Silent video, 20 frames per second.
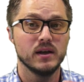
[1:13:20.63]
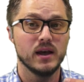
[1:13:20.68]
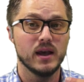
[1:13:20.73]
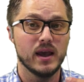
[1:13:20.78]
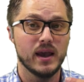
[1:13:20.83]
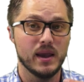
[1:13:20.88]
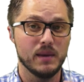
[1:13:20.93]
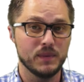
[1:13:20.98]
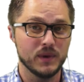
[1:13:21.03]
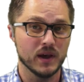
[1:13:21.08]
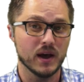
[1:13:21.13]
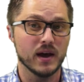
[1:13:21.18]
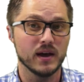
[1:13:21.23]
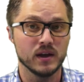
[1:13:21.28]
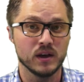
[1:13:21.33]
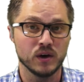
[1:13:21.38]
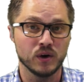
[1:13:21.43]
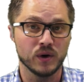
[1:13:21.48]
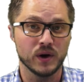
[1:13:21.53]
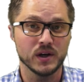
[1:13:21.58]
API
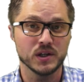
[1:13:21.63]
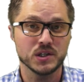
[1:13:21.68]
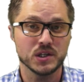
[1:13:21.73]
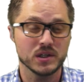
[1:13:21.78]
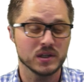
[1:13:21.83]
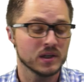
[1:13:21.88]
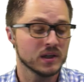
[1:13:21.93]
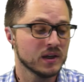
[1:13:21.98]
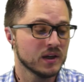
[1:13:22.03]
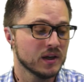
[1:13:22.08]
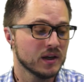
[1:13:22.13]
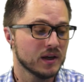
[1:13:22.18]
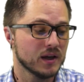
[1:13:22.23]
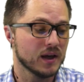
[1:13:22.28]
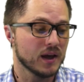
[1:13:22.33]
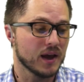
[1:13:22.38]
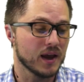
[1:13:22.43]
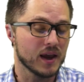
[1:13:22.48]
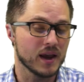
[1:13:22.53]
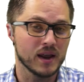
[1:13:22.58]
integration.
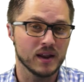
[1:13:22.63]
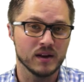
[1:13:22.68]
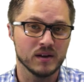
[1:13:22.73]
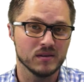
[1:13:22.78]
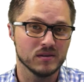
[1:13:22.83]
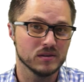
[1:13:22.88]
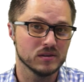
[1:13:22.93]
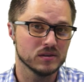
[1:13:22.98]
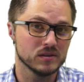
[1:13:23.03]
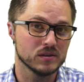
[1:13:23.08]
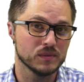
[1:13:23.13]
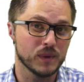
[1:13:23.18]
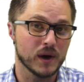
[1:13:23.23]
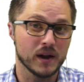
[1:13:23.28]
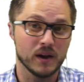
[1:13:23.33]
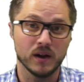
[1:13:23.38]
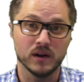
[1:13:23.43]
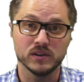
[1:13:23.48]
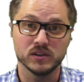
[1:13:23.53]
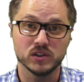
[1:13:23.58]
And to my
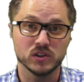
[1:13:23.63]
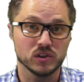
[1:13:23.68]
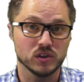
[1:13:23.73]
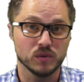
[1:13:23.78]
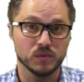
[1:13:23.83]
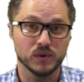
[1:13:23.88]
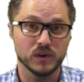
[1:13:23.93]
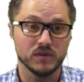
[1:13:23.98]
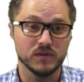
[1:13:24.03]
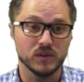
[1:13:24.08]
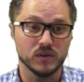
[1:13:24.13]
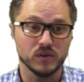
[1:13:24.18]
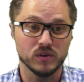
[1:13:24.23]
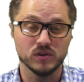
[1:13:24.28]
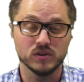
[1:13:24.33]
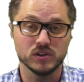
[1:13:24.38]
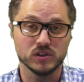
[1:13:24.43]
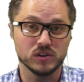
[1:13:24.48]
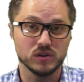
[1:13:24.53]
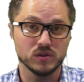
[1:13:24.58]
knowledge, there's no preview. You're
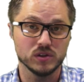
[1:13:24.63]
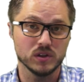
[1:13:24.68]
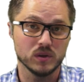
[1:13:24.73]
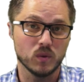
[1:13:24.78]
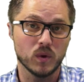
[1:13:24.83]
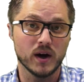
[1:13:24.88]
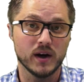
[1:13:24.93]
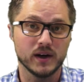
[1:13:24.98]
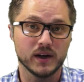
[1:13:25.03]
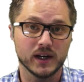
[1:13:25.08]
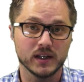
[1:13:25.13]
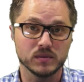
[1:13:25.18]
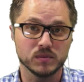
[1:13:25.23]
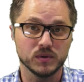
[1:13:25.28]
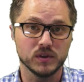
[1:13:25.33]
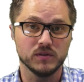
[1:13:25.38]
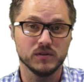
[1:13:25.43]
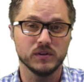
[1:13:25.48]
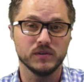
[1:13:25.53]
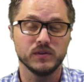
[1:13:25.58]
just using the Wirecast
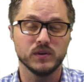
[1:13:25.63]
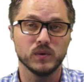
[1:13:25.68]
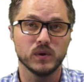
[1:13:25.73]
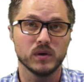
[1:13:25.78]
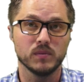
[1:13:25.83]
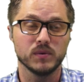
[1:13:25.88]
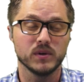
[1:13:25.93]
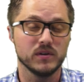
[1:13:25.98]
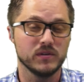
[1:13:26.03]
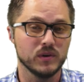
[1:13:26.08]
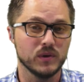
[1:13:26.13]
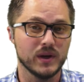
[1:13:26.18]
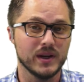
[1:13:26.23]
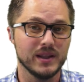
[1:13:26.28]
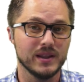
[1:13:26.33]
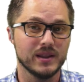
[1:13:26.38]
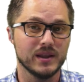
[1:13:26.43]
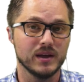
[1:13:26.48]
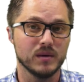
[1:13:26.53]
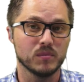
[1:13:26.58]
preview if you want to preview
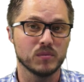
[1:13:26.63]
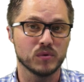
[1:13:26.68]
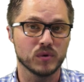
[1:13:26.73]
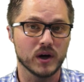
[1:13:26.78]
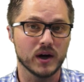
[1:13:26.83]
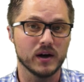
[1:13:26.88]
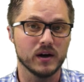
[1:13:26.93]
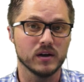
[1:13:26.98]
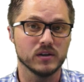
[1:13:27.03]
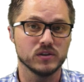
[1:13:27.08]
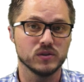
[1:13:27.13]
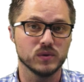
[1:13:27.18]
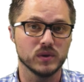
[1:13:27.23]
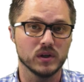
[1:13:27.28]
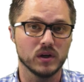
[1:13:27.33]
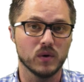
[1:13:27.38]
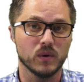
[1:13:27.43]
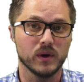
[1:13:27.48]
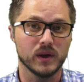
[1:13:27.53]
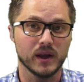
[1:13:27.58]
anything prior to it
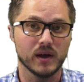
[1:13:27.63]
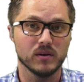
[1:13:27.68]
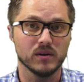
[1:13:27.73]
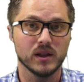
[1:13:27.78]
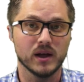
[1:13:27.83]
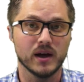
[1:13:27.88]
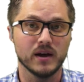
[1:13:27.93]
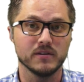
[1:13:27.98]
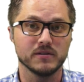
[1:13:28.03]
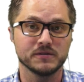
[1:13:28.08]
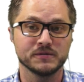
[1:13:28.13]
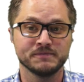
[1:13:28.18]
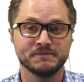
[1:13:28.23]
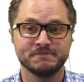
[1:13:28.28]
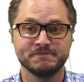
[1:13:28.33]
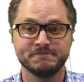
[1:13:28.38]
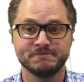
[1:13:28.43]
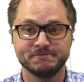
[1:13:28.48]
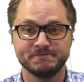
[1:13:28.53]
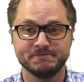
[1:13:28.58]
going out live.
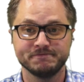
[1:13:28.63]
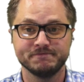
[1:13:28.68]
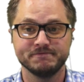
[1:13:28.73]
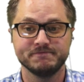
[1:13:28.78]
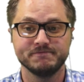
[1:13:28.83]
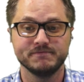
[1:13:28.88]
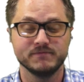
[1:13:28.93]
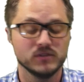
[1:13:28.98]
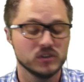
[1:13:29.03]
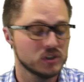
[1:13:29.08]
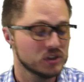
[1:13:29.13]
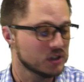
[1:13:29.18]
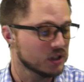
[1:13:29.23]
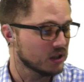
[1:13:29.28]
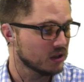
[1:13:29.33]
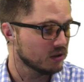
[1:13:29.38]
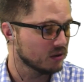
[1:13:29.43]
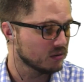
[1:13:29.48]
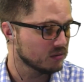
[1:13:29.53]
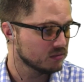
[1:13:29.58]

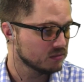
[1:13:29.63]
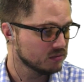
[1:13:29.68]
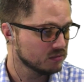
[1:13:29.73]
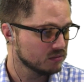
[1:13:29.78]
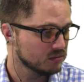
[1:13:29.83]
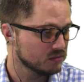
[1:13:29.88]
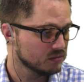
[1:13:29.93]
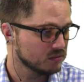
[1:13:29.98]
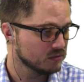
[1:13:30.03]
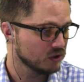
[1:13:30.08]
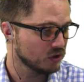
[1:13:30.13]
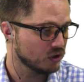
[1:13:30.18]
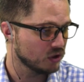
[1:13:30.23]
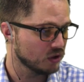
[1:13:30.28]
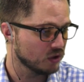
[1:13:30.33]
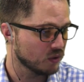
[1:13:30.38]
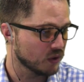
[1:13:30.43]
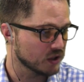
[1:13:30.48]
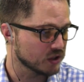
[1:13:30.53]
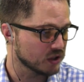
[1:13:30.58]
So,
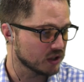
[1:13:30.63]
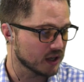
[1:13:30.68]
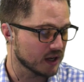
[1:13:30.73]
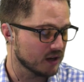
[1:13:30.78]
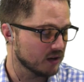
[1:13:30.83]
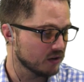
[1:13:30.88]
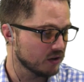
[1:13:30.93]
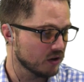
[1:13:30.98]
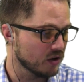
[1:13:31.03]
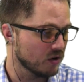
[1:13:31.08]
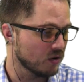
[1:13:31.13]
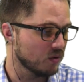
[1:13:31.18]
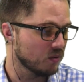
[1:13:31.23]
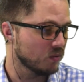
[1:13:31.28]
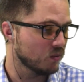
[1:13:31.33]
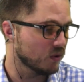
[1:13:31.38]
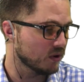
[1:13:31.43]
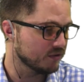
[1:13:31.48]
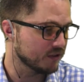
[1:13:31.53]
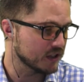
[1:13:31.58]
good question. I don't know
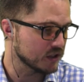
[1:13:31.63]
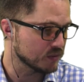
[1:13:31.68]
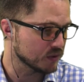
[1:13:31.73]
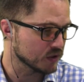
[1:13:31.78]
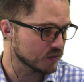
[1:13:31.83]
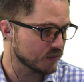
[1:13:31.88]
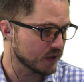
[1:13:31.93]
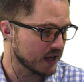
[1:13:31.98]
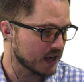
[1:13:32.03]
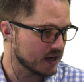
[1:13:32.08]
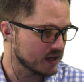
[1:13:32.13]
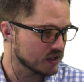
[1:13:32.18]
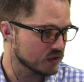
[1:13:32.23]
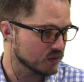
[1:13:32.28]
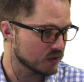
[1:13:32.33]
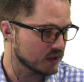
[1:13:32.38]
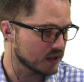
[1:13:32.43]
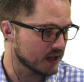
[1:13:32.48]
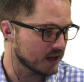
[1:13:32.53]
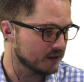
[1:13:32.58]
what Facebook's plan is
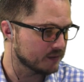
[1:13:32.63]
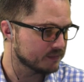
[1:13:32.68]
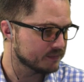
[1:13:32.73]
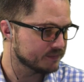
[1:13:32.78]
with that.